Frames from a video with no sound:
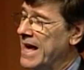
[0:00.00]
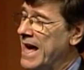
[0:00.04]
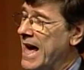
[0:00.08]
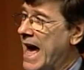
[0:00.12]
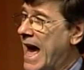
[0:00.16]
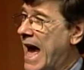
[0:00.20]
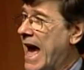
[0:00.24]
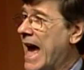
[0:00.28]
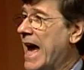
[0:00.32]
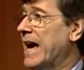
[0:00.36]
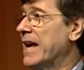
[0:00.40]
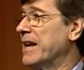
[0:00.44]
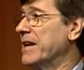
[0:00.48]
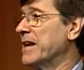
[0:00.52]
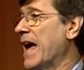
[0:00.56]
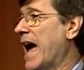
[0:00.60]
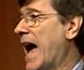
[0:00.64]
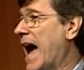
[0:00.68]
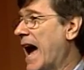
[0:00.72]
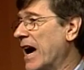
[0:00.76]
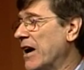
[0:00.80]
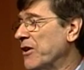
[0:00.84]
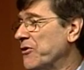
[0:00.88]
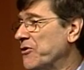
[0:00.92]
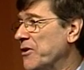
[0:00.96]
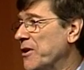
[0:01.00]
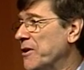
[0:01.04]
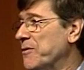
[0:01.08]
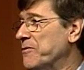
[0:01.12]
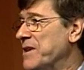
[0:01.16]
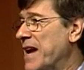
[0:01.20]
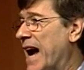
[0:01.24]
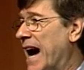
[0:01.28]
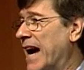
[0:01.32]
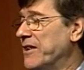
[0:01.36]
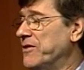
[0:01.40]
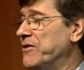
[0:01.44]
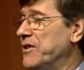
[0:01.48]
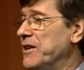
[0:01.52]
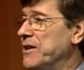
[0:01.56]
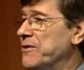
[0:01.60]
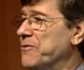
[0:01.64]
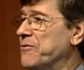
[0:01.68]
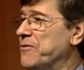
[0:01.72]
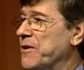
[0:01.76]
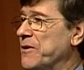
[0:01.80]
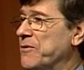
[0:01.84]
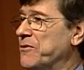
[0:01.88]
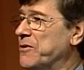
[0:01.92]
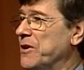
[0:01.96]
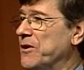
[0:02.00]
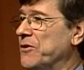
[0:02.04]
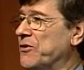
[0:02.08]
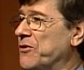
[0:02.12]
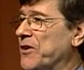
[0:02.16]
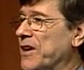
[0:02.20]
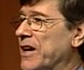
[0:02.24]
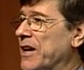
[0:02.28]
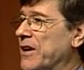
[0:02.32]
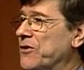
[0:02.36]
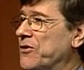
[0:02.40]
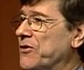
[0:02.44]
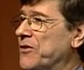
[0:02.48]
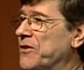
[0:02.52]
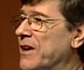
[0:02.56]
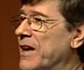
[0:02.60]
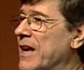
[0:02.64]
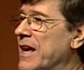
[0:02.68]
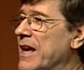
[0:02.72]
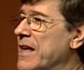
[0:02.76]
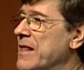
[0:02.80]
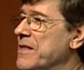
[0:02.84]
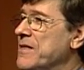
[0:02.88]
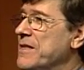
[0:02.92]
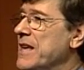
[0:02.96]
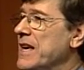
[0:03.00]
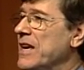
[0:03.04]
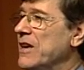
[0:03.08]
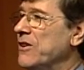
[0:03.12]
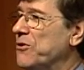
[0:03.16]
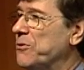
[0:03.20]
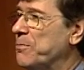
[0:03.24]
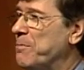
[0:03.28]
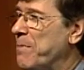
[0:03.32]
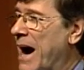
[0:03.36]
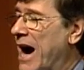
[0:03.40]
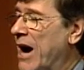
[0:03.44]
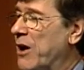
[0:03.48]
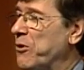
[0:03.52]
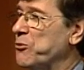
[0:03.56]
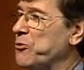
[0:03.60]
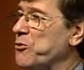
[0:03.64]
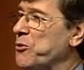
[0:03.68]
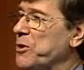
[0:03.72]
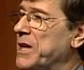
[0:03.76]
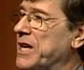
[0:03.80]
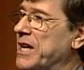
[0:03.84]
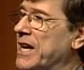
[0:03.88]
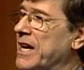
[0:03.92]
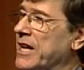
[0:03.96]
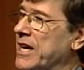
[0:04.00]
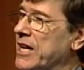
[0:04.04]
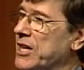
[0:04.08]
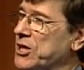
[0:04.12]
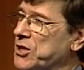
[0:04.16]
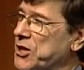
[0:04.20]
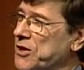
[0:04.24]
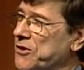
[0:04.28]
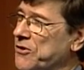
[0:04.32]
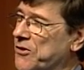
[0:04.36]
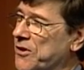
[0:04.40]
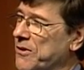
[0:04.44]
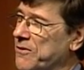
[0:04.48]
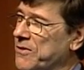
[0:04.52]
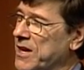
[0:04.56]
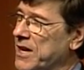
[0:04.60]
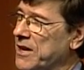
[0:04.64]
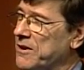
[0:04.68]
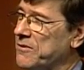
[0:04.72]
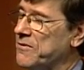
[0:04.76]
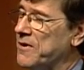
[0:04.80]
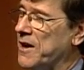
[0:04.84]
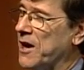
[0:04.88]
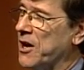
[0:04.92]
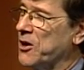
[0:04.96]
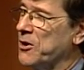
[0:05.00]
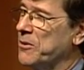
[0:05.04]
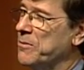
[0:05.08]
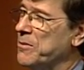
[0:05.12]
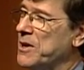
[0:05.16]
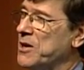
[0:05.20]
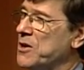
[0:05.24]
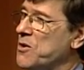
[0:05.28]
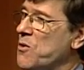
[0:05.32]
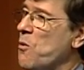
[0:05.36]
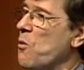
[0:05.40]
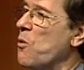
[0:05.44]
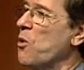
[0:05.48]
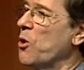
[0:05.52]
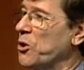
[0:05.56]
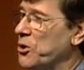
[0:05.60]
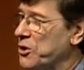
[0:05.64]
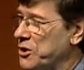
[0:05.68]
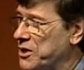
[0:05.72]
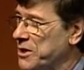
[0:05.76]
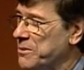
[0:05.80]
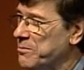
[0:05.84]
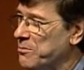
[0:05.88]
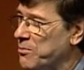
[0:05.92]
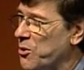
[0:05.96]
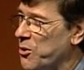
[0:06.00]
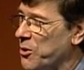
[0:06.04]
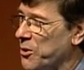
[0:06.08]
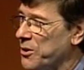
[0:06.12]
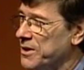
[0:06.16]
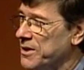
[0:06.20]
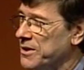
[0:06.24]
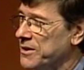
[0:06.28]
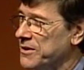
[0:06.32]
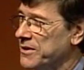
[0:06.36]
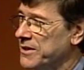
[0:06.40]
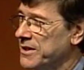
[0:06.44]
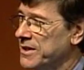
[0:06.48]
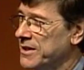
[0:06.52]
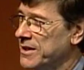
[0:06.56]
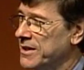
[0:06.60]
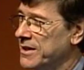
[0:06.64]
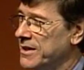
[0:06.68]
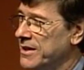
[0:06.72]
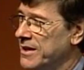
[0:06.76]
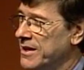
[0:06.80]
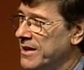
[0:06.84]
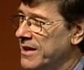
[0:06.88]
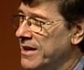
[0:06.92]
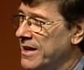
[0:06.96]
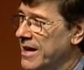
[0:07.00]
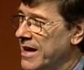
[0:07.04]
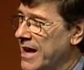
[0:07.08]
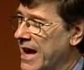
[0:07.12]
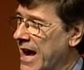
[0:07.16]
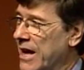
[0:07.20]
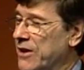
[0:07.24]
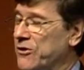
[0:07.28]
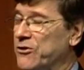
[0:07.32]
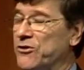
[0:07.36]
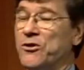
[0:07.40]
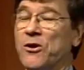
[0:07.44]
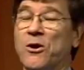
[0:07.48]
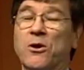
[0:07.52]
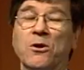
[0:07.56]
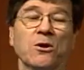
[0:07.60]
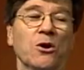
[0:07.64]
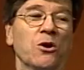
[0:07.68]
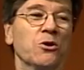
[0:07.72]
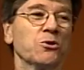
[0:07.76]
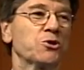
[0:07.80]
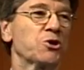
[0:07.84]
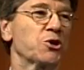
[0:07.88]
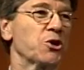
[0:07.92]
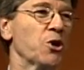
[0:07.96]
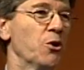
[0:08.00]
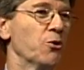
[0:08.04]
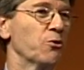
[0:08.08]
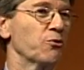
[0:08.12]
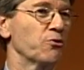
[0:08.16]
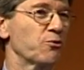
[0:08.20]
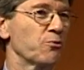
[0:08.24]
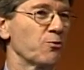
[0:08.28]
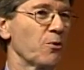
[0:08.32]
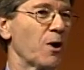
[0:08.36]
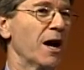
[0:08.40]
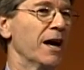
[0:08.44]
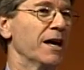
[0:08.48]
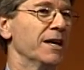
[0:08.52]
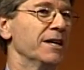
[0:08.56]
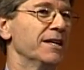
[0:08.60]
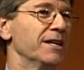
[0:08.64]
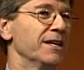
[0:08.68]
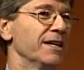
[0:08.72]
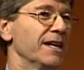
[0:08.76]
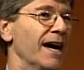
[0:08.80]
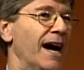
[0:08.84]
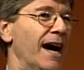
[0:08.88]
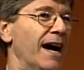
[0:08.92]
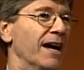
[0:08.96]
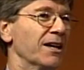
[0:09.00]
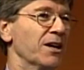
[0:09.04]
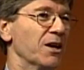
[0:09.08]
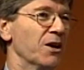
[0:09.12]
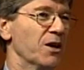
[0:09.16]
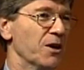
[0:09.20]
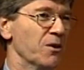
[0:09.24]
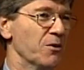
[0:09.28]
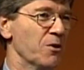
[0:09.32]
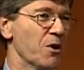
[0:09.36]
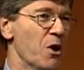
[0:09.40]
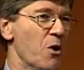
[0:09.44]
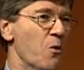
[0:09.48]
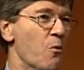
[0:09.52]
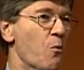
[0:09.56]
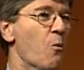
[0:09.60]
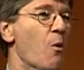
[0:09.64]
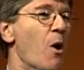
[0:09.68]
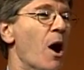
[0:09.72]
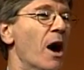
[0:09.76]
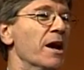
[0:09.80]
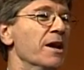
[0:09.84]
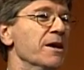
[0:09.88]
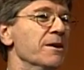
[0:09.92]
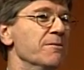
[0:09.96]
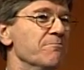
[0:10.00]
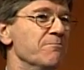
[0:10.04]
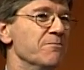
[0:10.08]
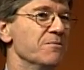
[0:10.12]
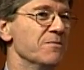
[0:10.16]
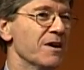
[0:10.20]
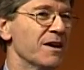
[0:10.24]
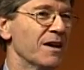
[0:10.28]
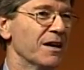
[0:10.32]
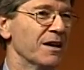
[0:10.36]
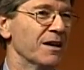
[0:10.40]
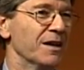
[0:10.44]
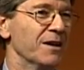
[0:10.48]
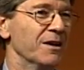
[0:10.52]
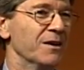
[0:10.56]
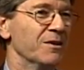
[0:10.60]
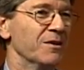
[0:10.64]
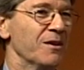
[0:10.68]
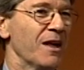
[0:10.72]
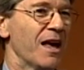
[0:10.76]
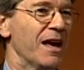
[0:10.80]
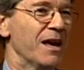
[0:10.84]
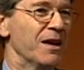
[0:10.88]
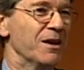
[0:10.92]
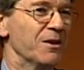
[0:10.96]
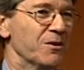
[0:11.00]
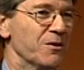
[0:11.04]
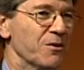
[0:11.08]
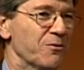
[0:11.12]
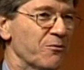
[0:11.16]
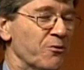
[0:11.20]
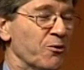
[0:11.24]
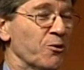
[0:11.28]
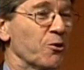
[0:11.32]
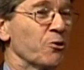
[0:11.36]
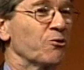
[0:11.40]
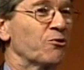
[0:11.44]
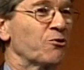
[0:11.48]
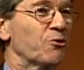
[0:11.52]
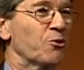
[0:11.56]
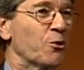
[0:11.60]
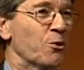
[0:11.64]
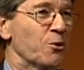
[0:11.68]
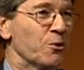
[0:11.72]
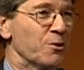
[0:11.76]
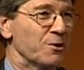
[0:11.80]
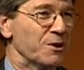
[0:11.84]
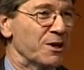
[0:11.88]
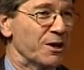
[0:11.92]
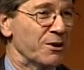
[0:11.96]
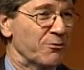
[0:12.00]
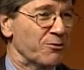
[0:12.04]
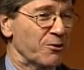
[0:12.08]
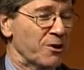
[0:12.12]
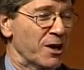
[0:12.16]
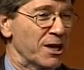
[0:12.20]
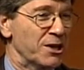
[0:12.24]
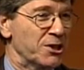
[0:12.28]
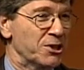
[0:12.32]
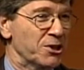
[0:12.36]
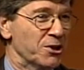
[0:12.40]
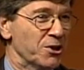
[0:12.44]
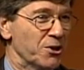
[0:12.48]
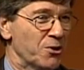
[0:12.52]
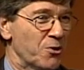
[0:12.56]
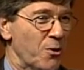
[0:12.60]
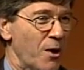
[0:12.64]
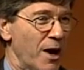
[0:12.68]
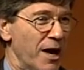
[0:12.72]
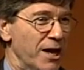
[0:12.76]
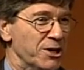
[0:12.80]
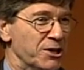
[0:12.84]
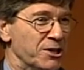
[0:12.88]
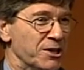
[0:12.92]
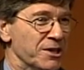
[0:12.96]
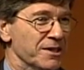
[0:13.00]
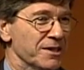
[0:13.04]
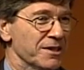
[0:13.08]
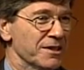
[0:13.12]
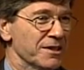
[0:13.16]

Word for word: And as of 1956, these boundary conditions of the environment weren't important. And Solow chose right. He got a, one, uh, a first order differential equation